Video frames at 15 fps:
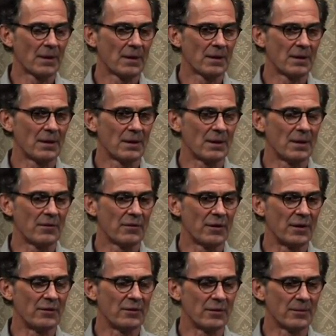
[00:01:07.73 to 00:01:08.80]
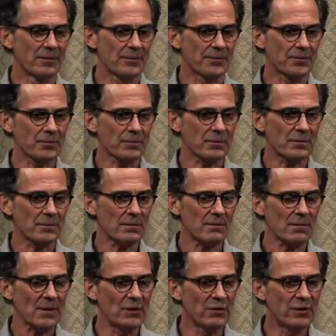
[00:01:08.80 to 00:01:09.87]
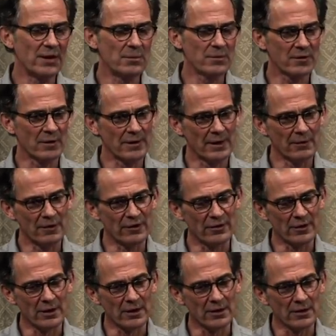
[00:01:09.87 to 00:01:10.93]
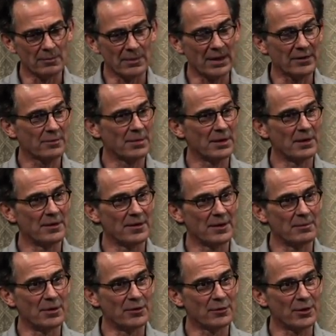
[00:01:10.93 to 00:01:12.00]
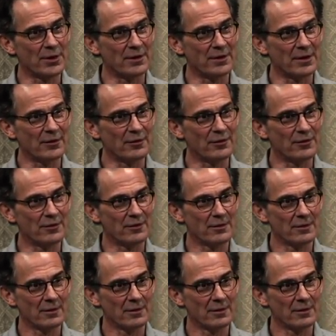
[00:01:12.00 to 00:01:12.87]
If it seems that there is an incompatibility between these